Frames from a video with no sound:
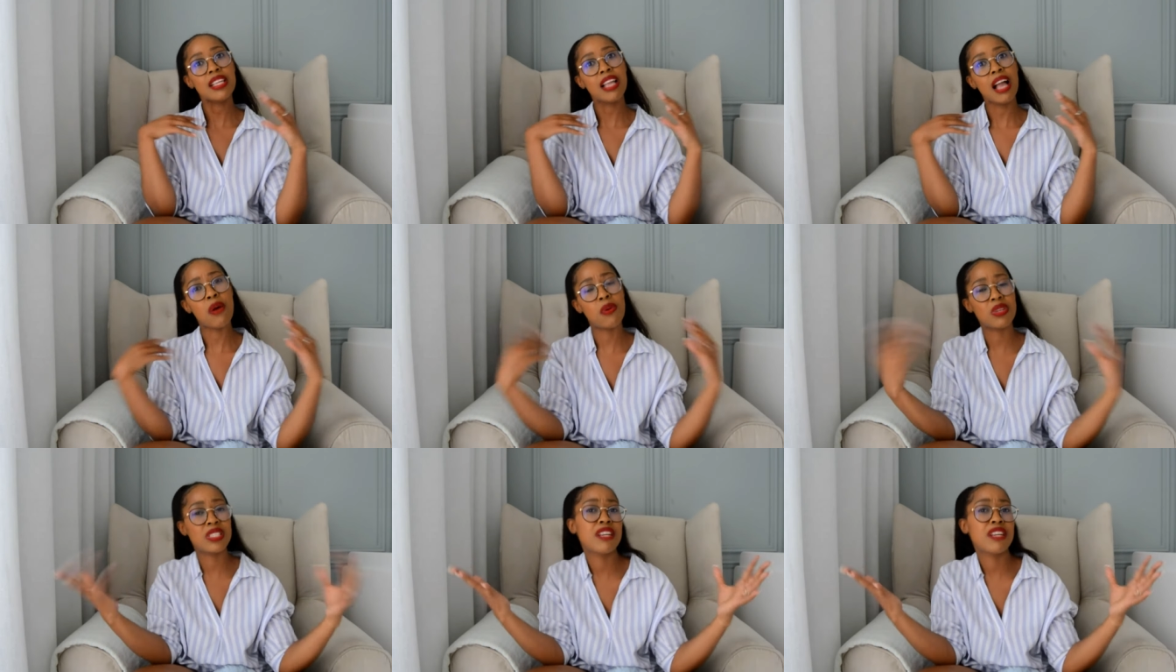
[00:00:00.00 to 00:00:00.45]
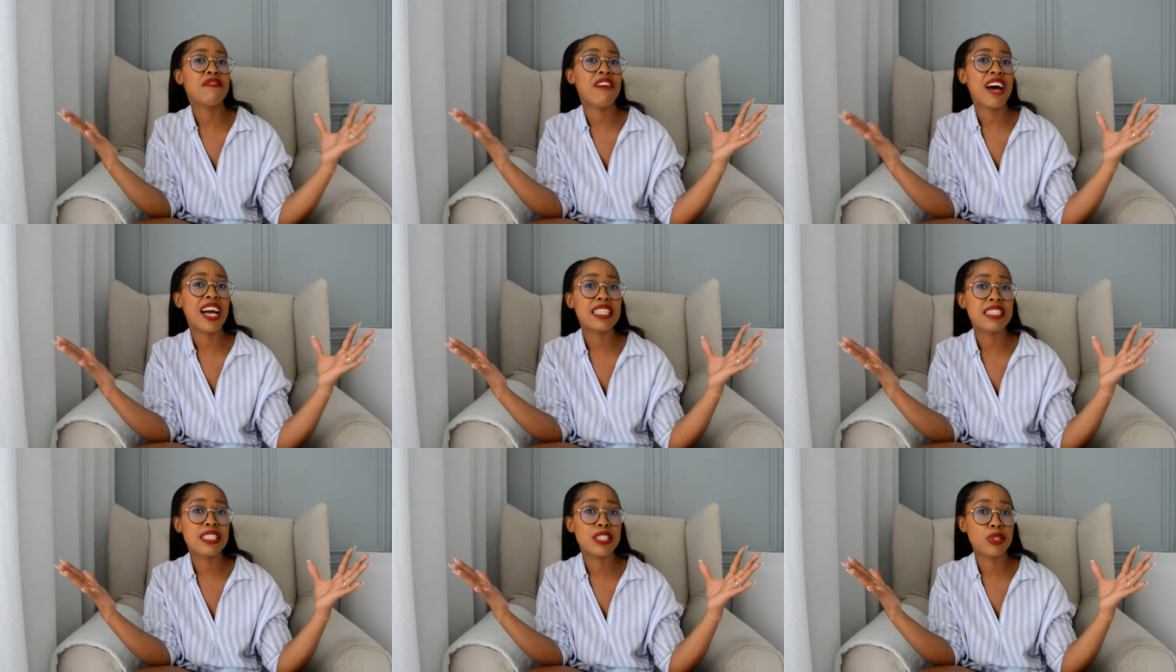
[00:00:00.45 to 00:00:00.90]
was
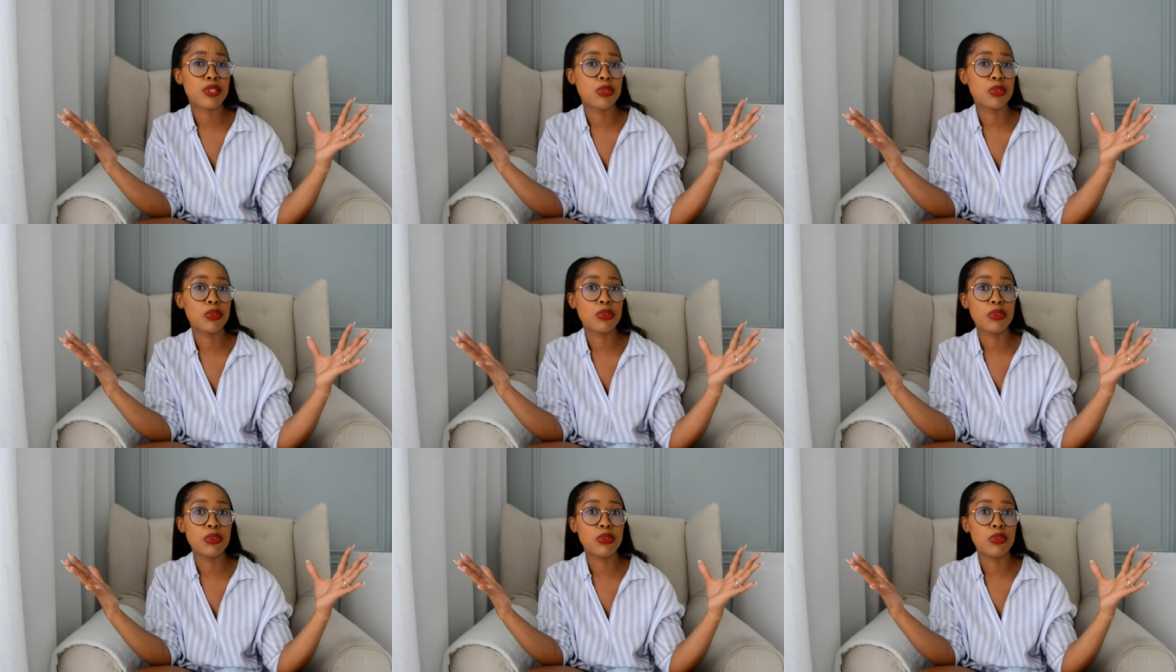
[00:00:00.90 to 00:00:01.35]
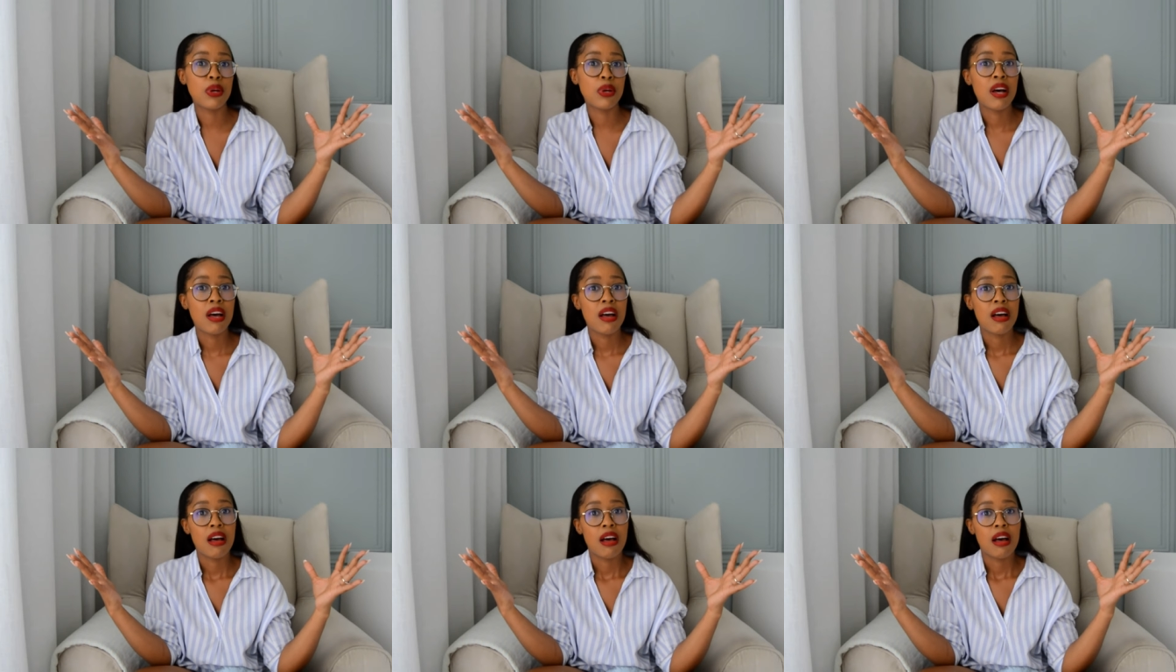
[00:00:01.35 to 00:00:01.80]
invited to
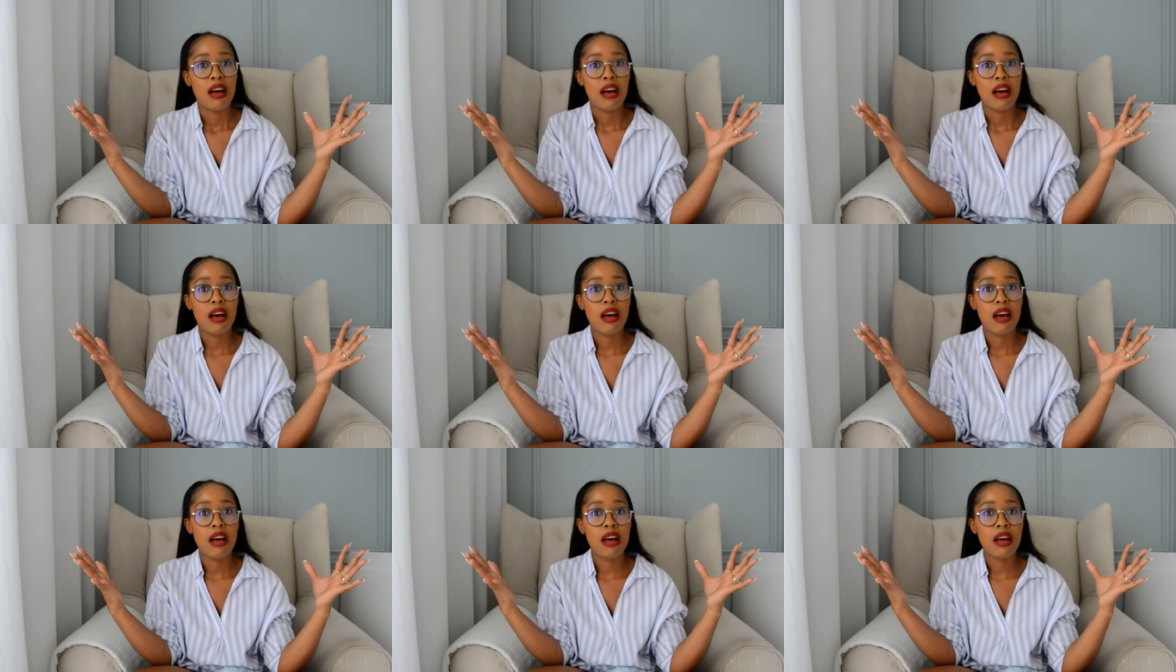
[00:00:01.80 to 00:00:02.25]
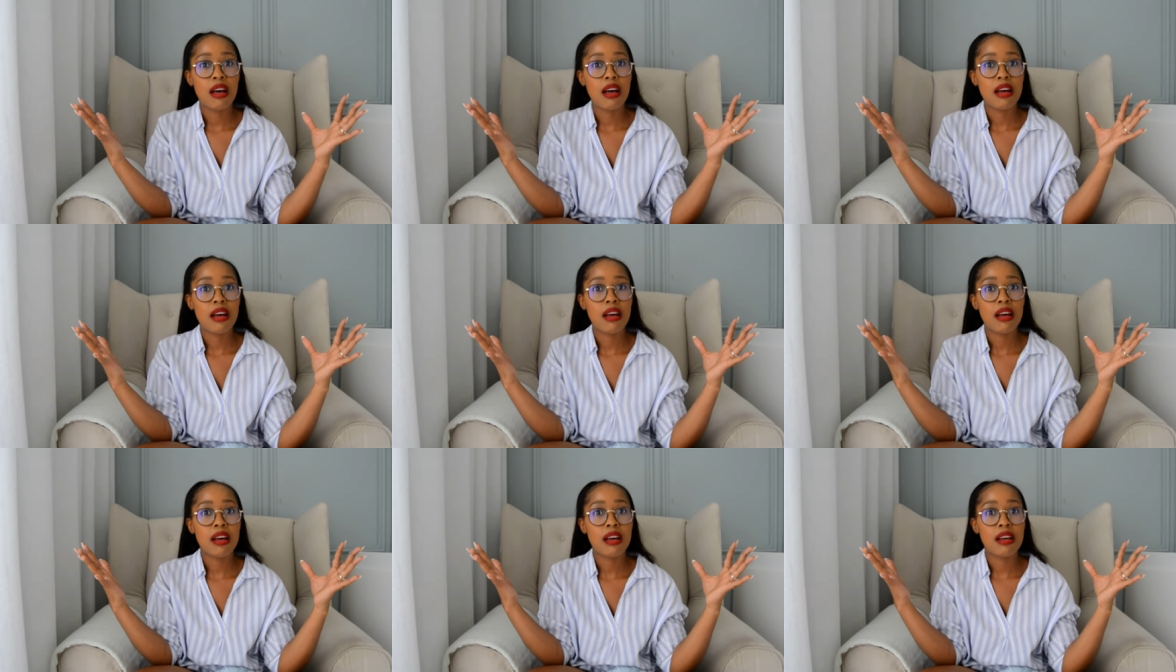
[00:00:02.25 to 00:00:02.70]

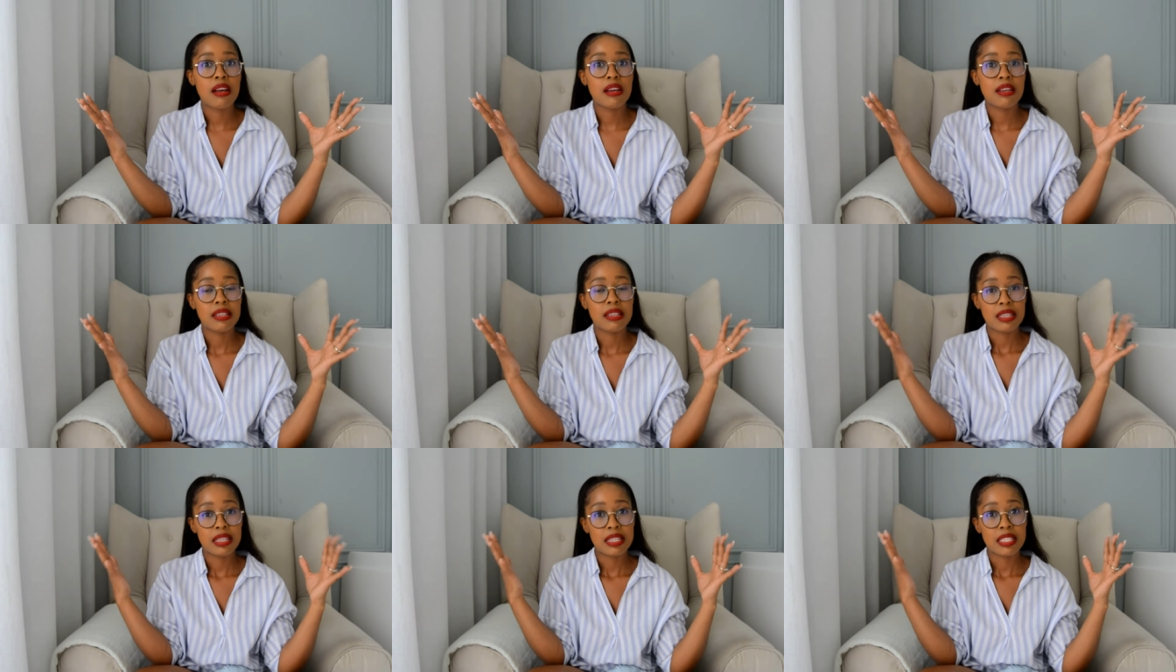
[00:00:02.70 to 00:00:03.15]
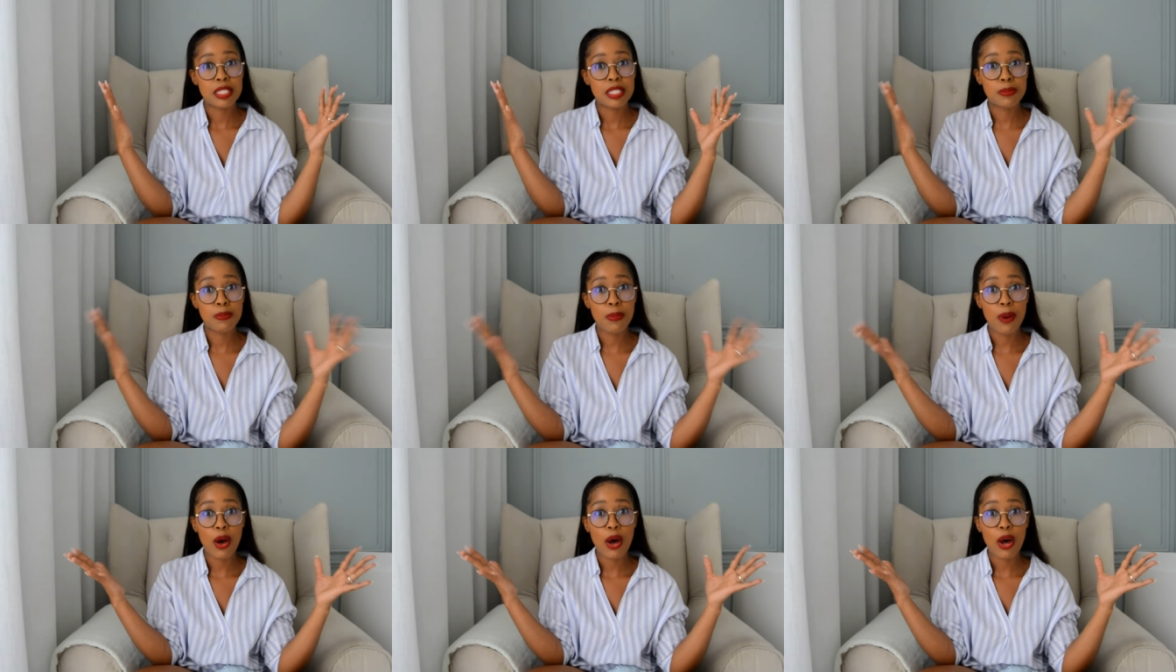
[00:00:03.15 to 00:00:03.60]
a
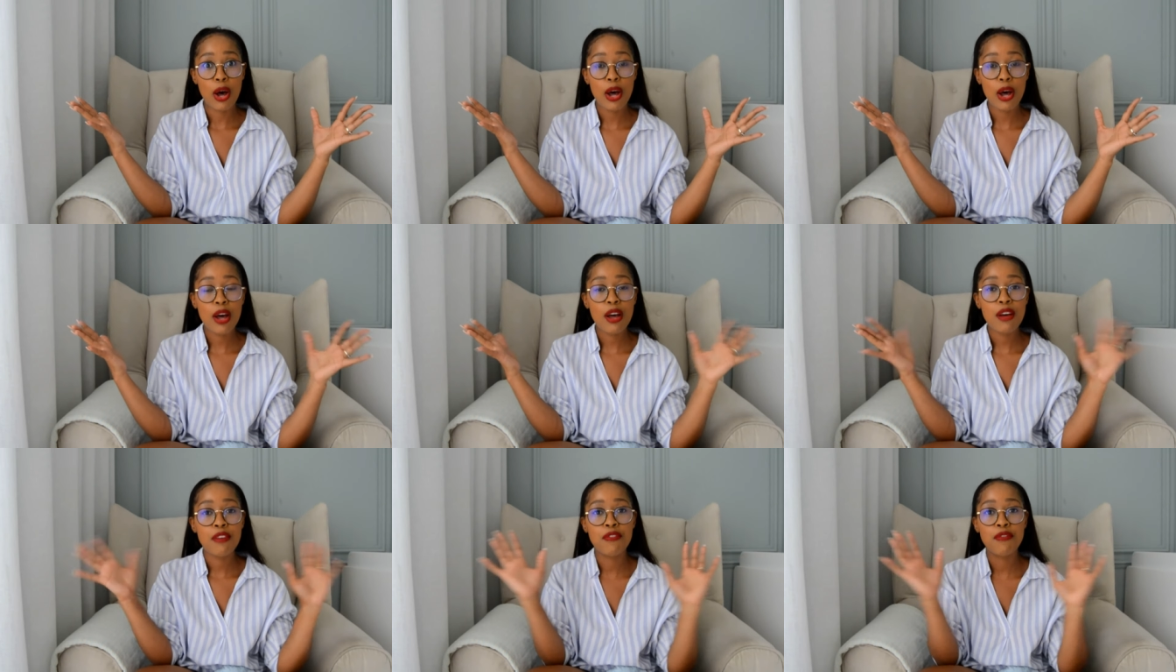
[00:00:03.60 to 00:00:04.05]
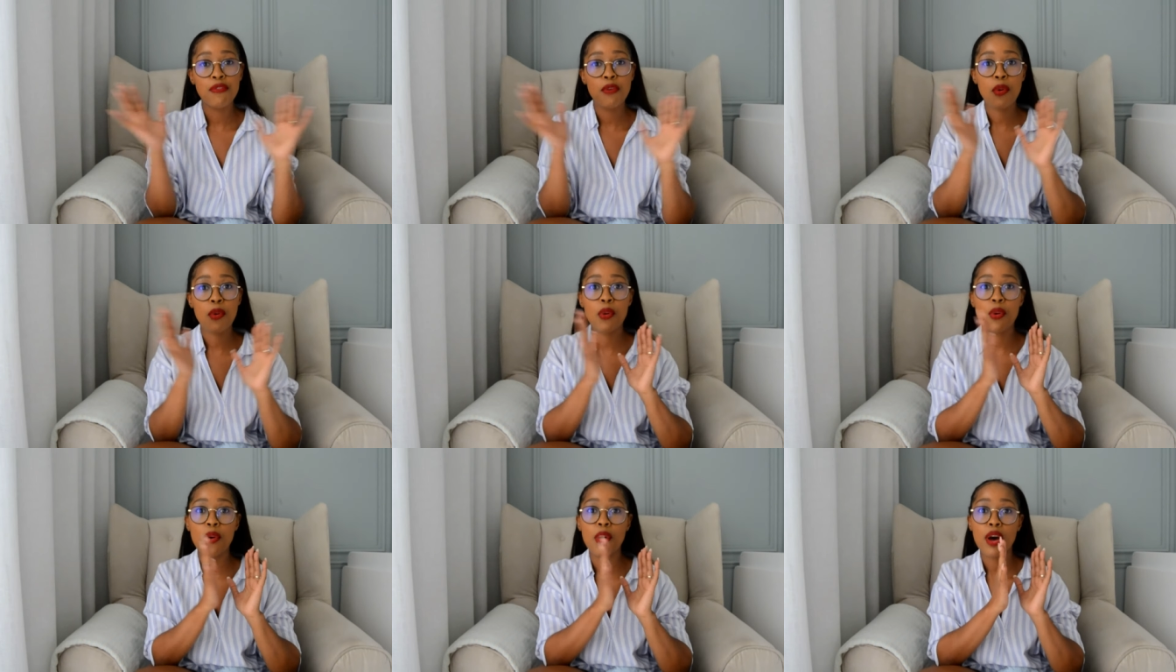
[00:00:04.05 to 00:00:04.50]
spa
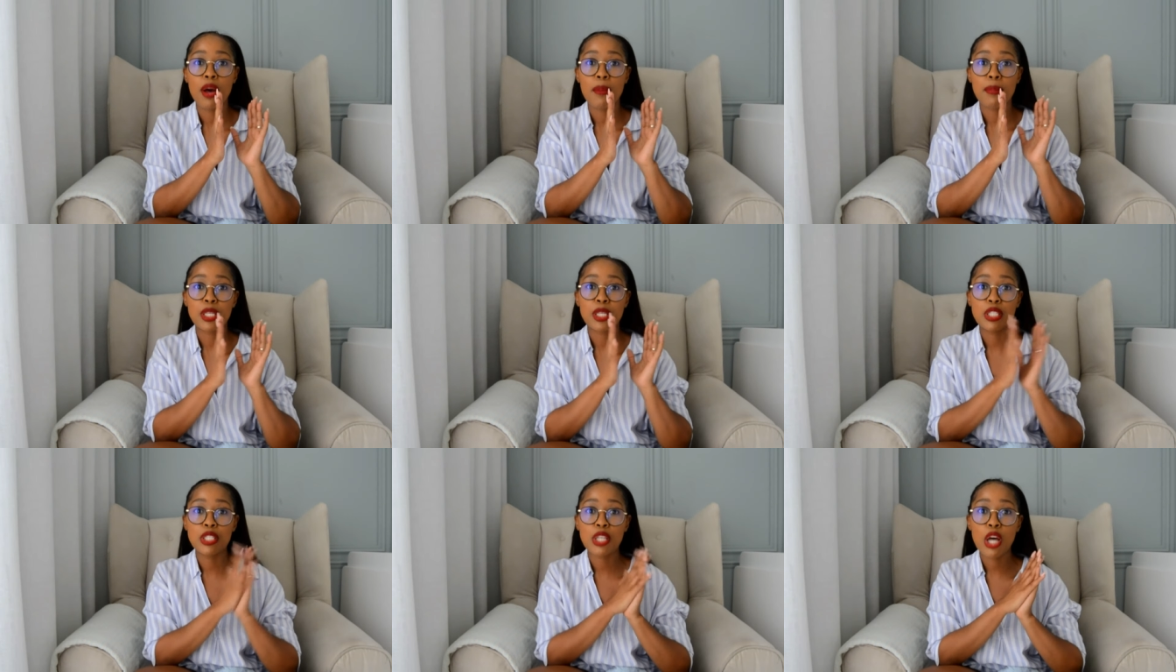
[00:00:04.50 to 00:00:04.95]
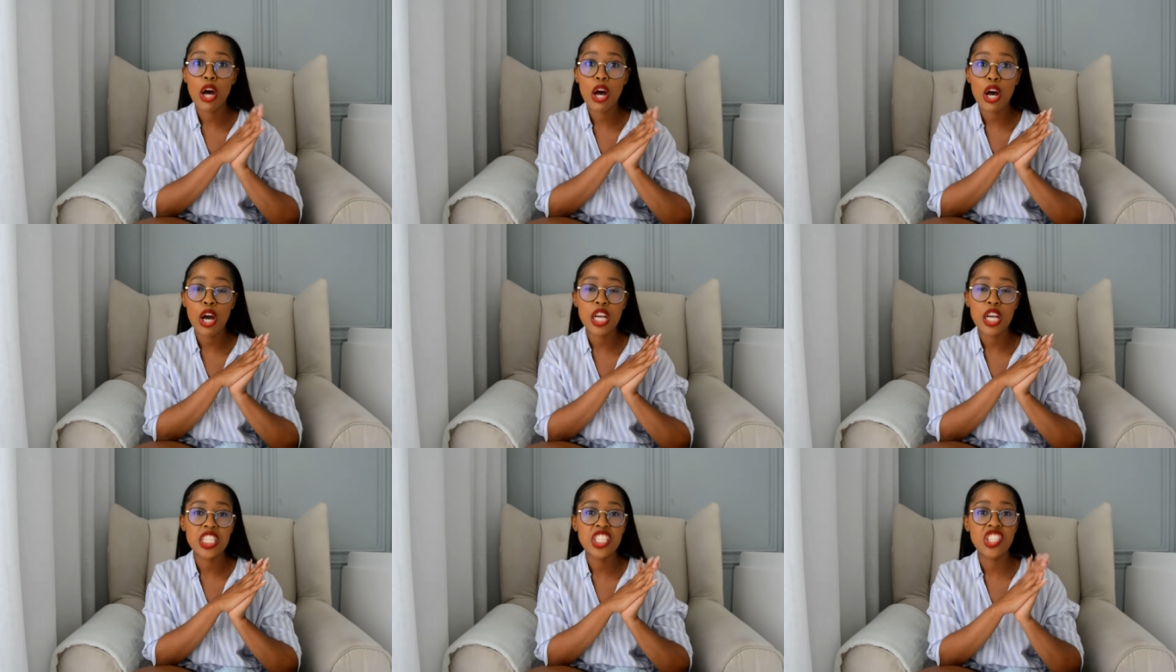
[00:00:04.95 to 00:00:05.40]
for a
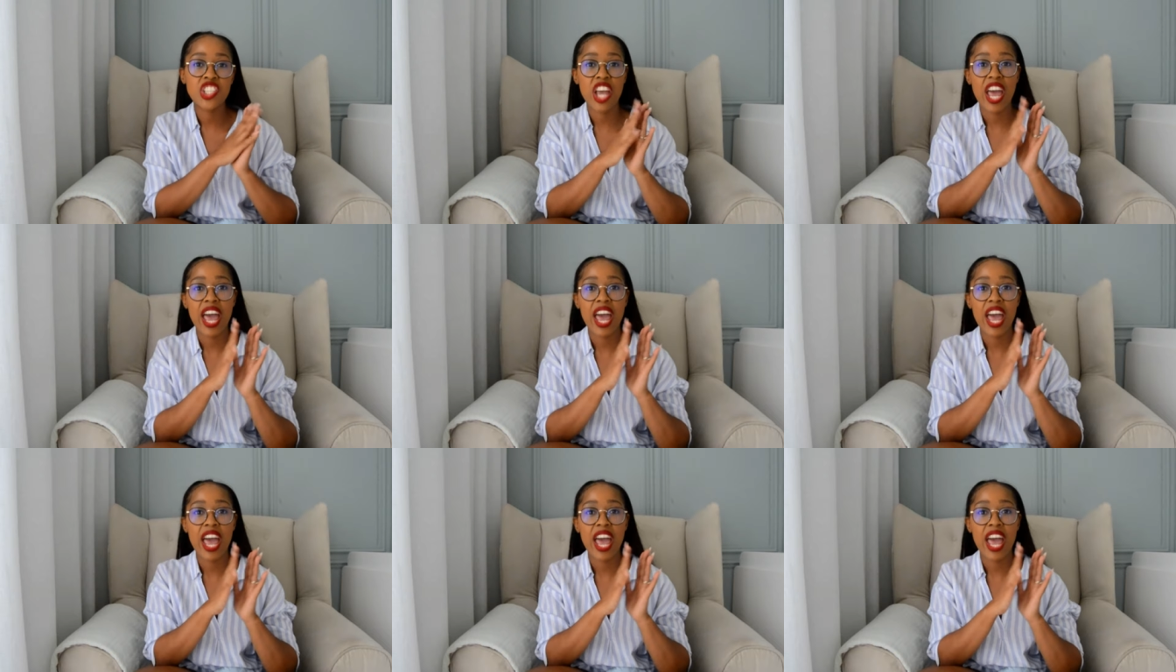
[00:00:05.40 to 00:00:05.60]
massage,